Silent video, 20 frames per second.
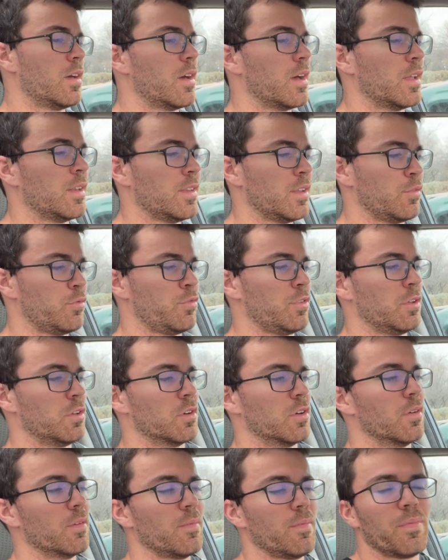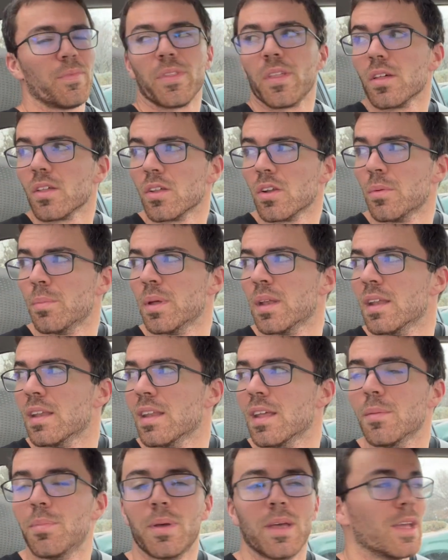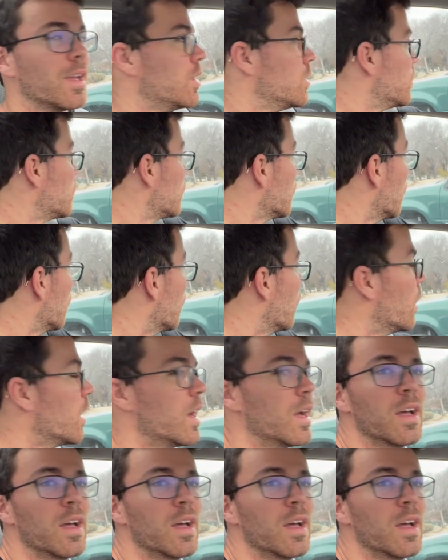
I did feel a little bit of knee pain, so